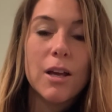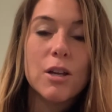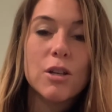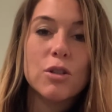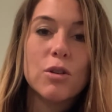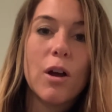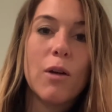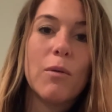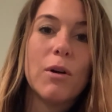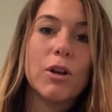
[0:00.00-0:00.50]

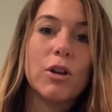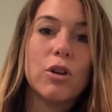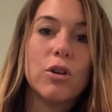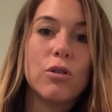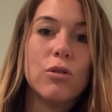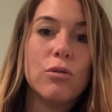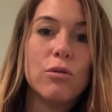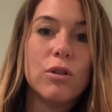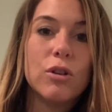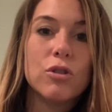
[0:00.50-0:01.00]
So I want
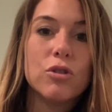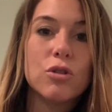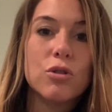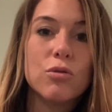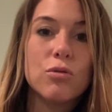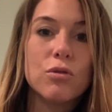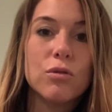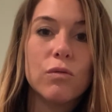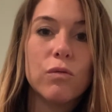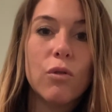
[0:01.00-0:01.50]
you to
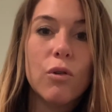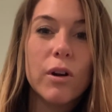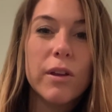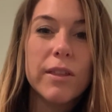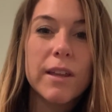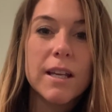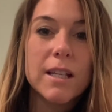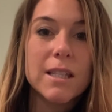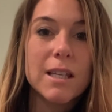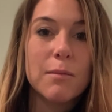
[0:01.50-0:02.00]
choose 4
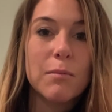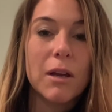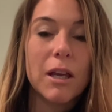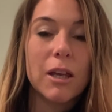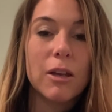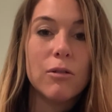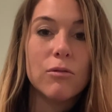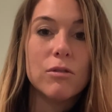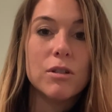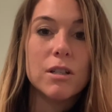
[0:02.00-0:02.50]
things that make
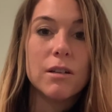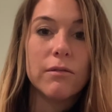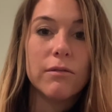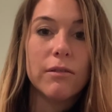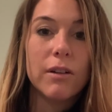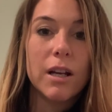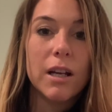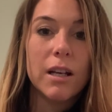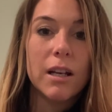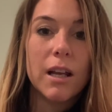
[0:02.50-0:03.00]
you
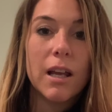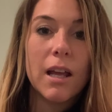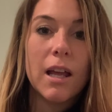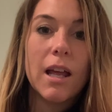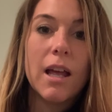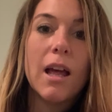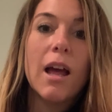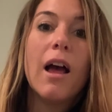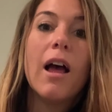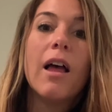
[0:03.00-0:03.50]
different,
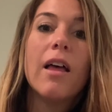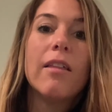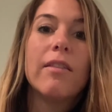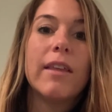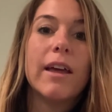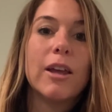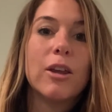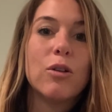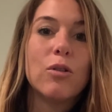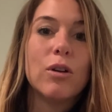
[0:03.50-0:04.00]

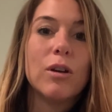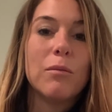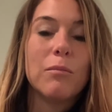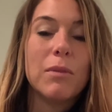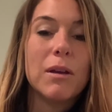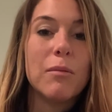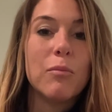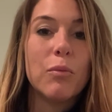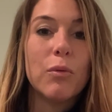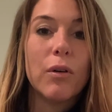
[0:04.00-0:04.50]
that you can
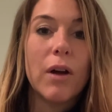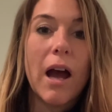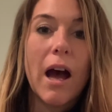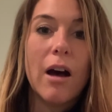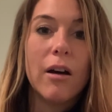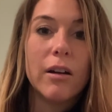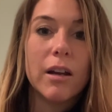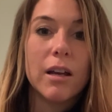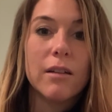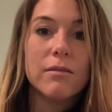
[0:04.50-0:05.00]
be
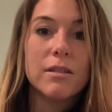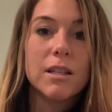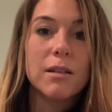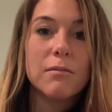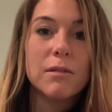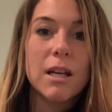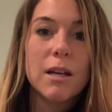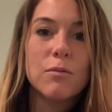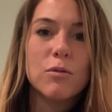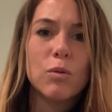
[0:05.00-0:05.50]
proud of.
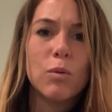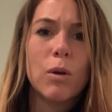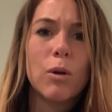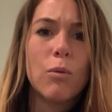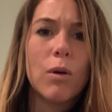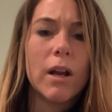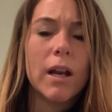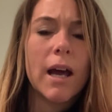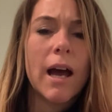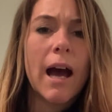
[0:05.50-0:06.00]
Sometimes we
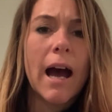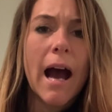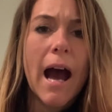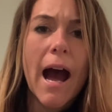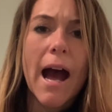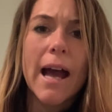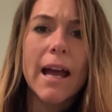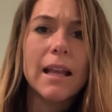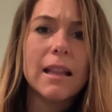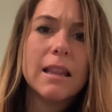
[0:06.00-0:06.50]
want to
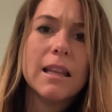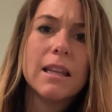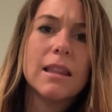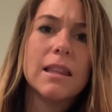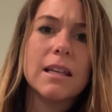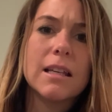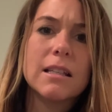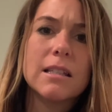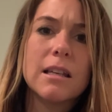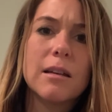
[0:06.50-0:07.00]
hide the
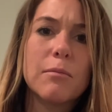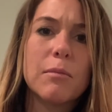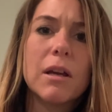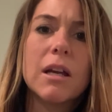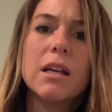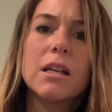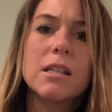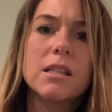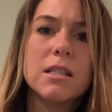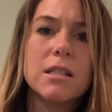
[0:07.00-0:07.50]
things that make
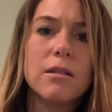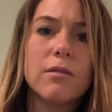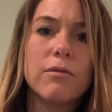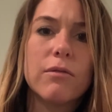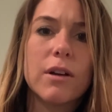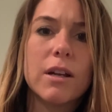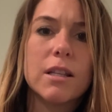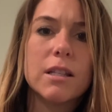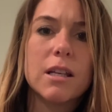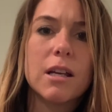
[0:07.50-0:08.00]
us
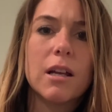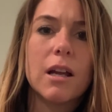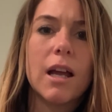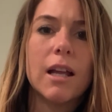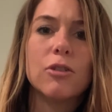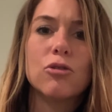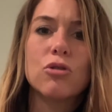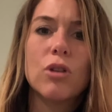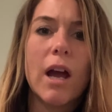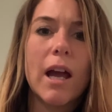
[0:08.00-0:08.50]
different
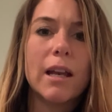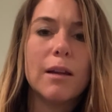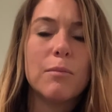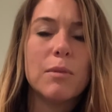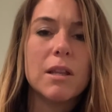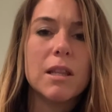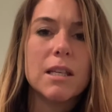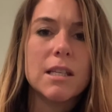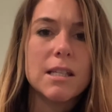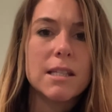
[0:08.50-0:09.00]
and try to be
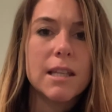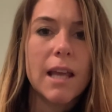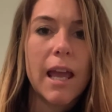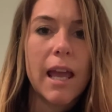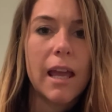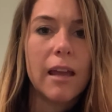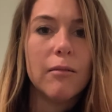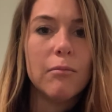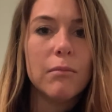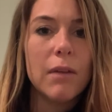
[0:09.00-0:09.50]
the
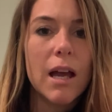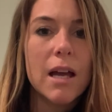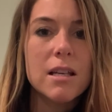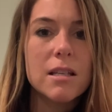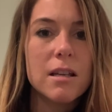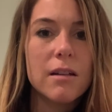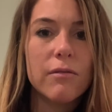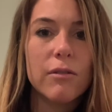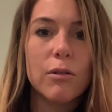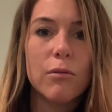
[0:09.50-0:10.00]
same as
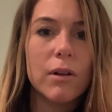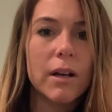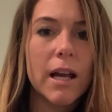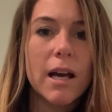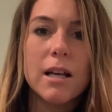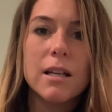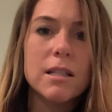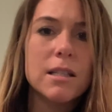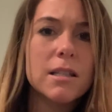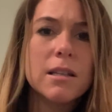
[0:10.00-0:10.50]
everyone
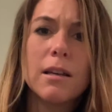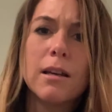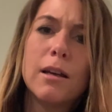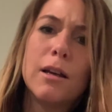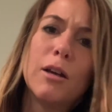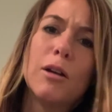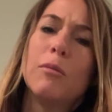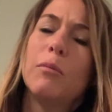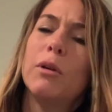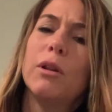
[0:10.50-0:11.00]
else,
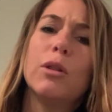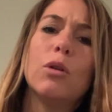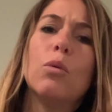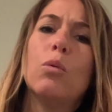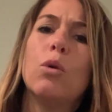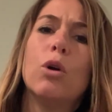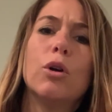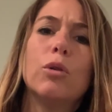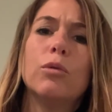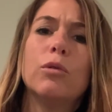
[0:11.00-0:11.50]
but the
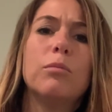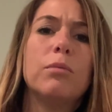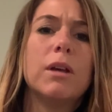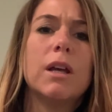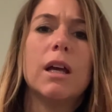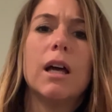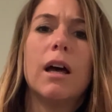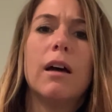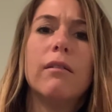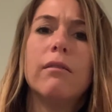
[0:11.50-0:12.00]
world would
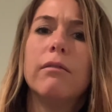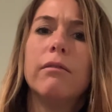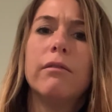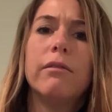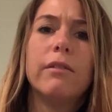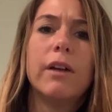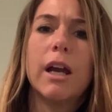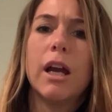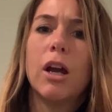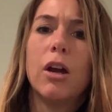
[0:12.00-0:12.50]
be a
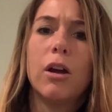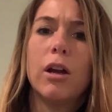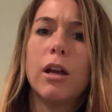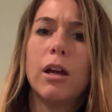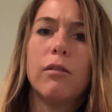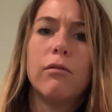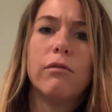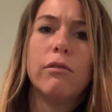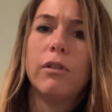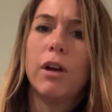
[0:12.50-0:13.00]
very,
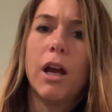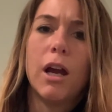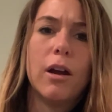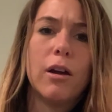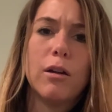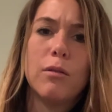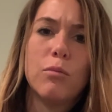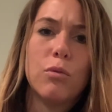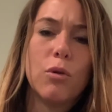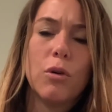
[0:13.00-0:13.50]

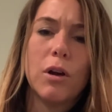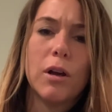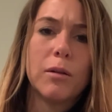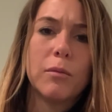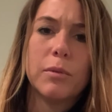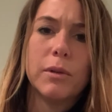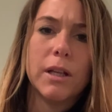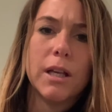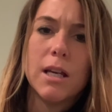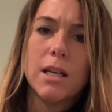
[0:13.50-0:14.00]
very boring
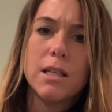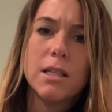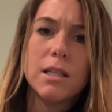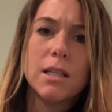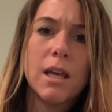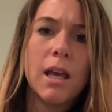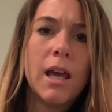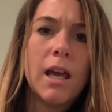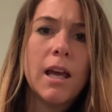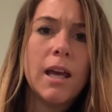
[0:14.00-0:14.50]
place
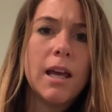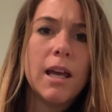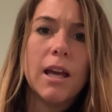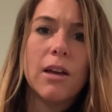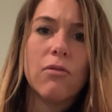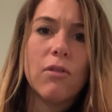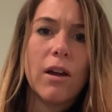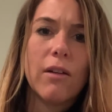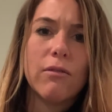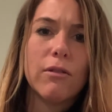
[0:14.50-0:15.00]

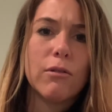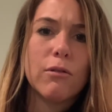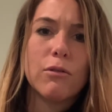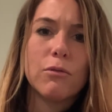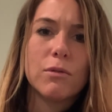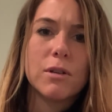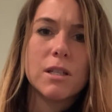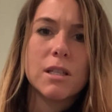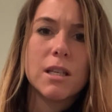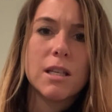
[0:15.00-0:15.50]
if everyone
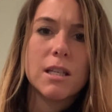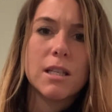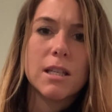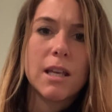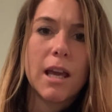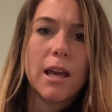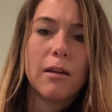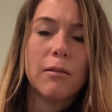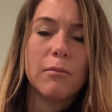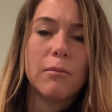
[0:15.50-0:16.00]
was the
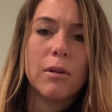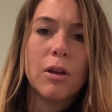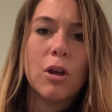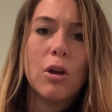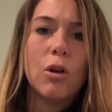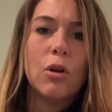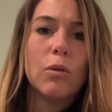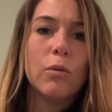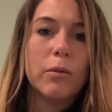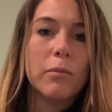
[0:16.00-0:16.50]
same.
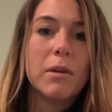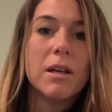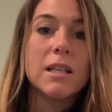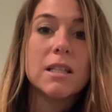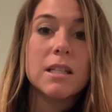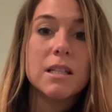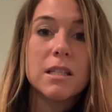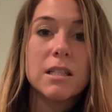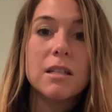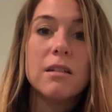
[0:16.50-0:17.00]
What makes
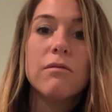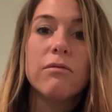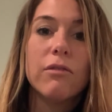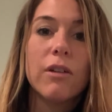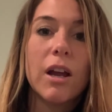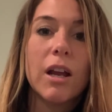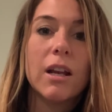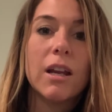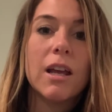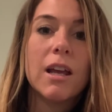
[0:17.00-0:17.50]
us
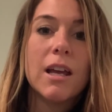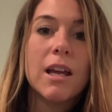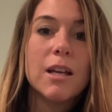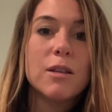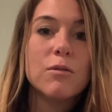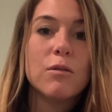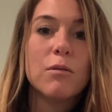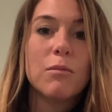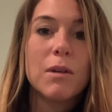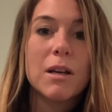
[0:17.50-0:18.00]
different is
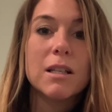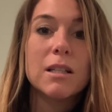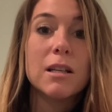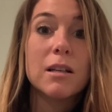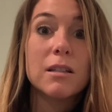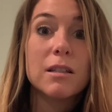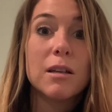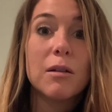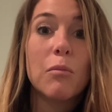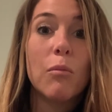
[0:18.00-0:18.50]
what makes
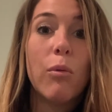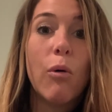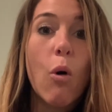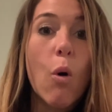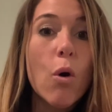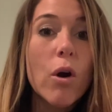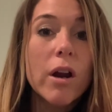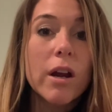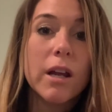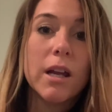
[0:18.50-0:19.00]
us
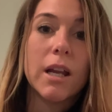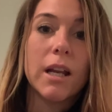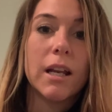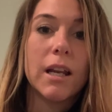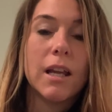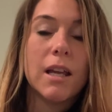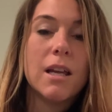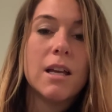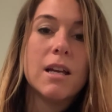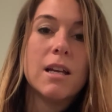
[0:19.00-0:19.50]
important
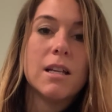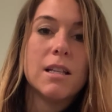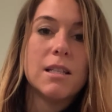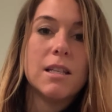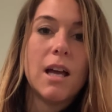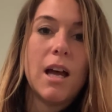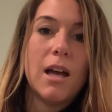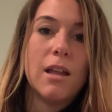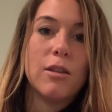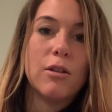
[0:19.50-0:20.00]

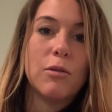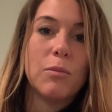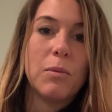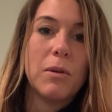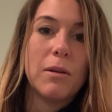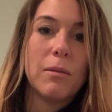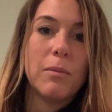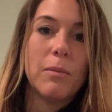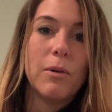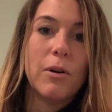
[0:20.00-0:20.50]
to other
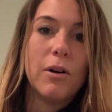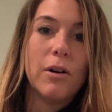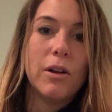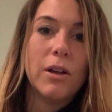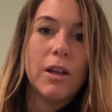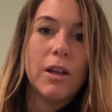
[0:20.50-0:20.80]
people.